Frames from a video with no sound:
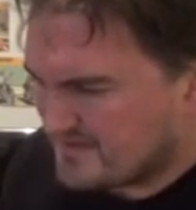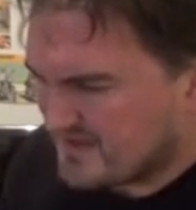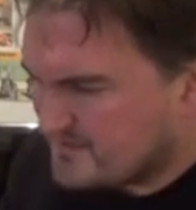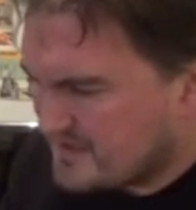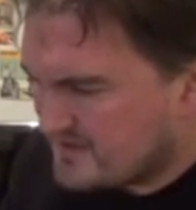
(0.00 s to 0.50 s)

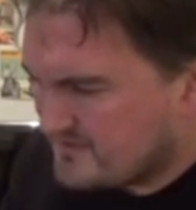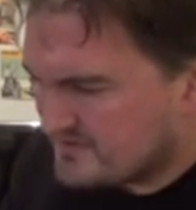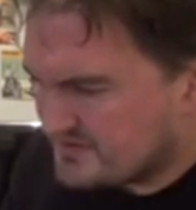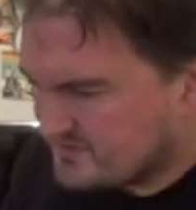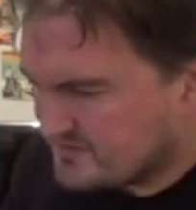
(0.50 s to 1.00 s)
Chimera
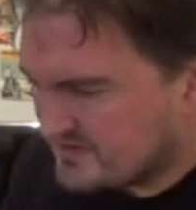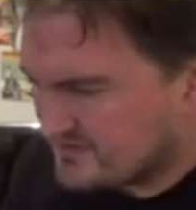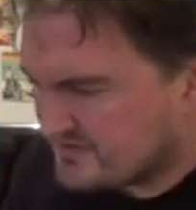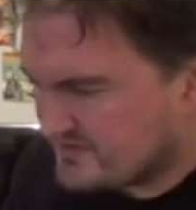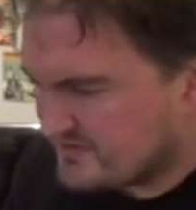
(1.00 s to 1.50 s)

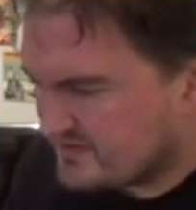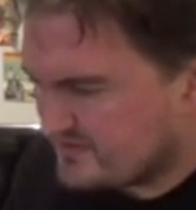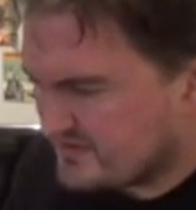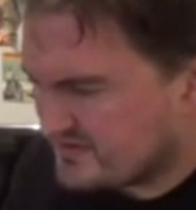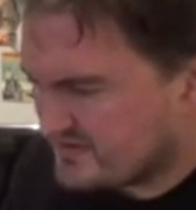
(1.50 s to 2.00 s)
2000,
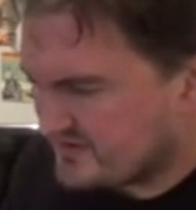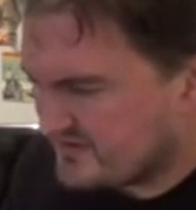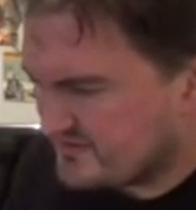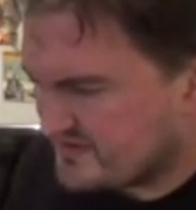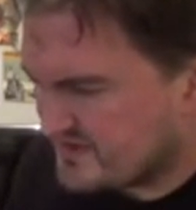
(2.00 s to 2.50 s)
Cronenberg short
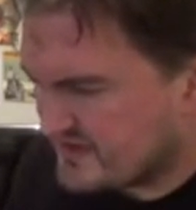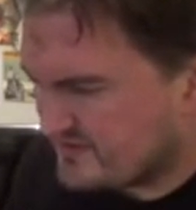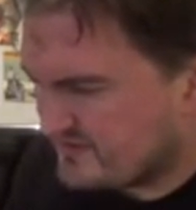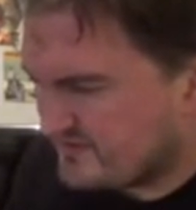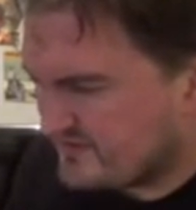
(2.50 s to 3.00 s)
film
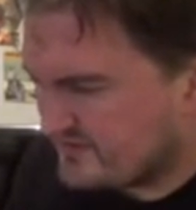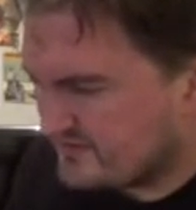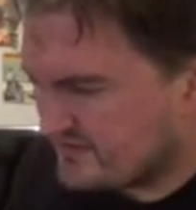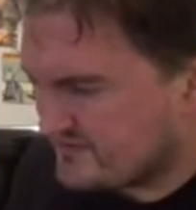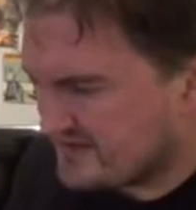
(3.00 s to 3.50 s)
starring
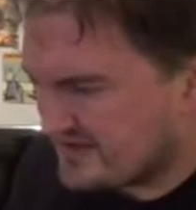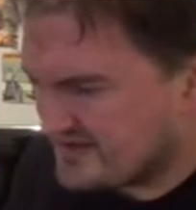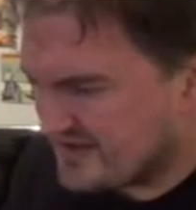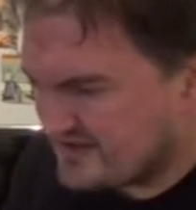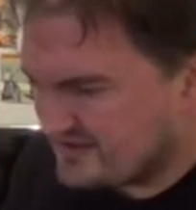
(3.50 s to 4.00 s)
Videodrome's Les
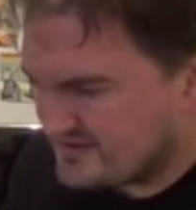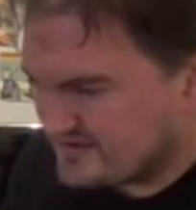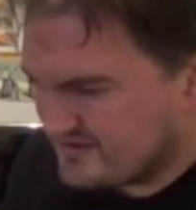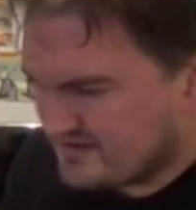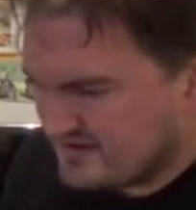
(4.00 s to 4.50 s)

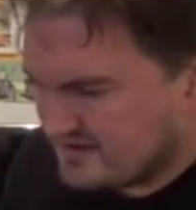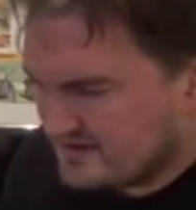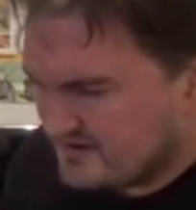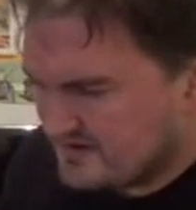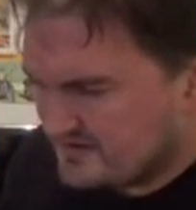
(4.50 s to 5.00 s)
Carlson.
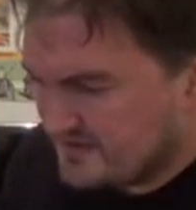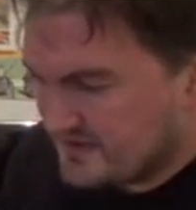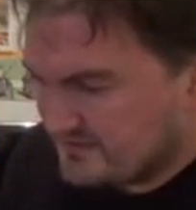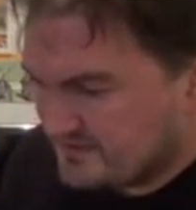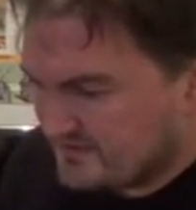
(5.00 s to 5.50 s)

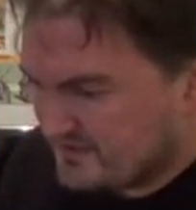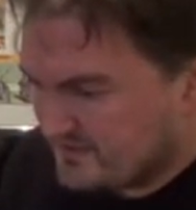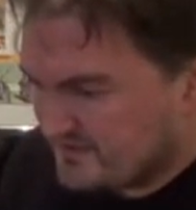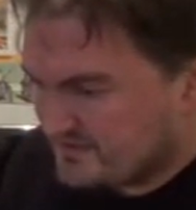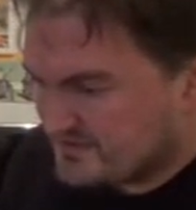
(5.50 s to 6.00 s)
Fear on a Film,
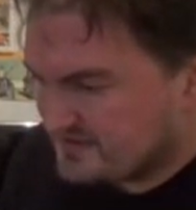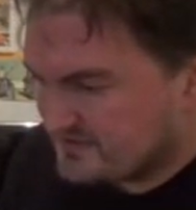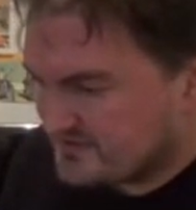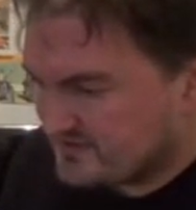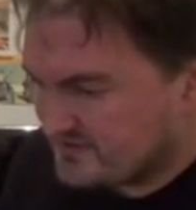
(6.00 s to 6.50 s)
a roundtable
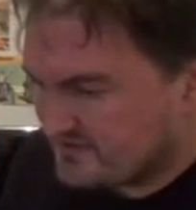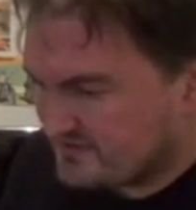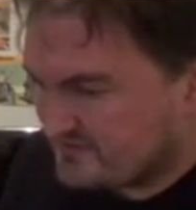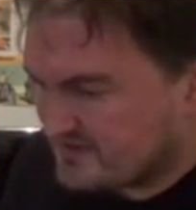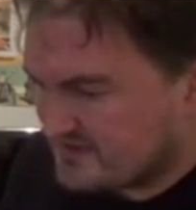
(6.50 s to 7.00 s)
discussion
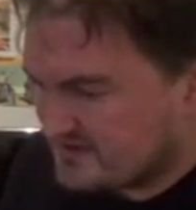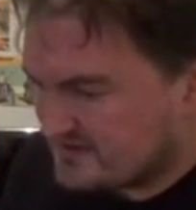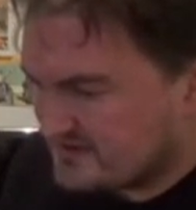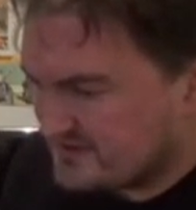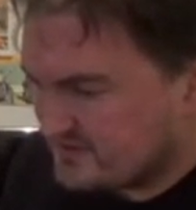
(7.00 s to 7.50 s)
from
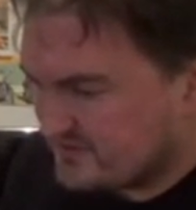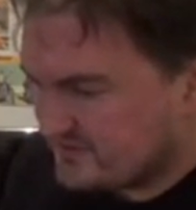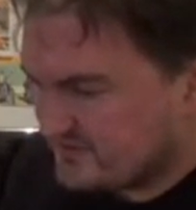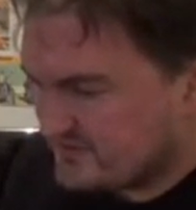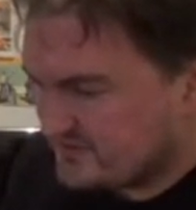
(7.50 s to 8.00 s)
1982 with
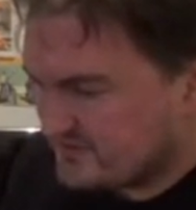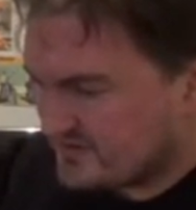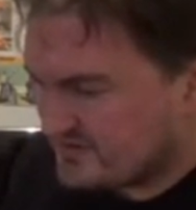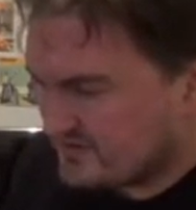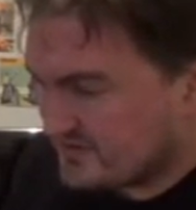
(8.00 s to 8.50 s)

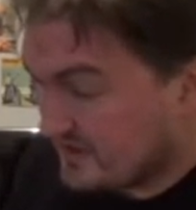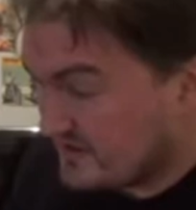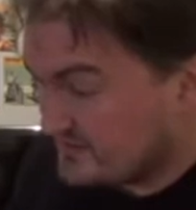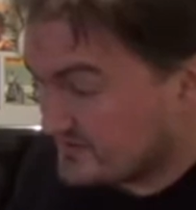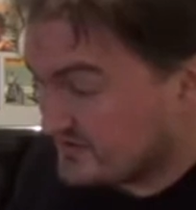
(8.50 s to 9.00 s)
Cronenberg, John
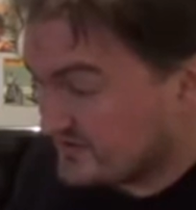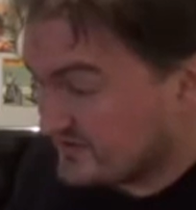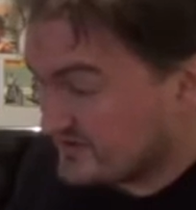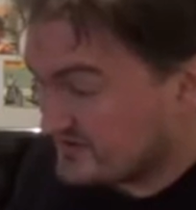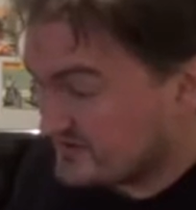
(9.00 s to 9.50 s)
Carpenter,
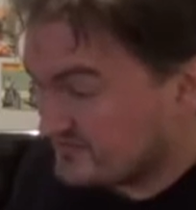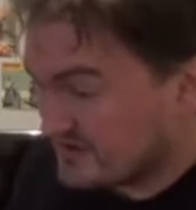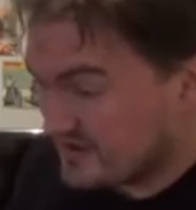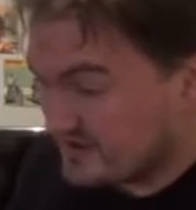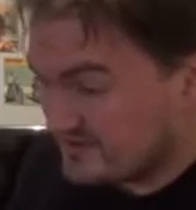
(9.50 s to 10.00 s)
John Landis and
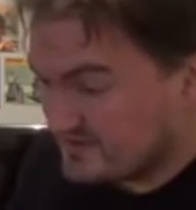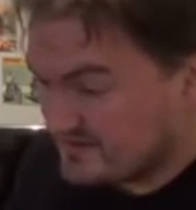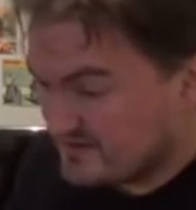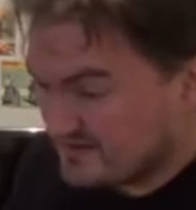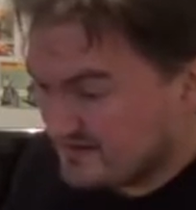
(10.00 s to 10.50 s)
Mick Garris.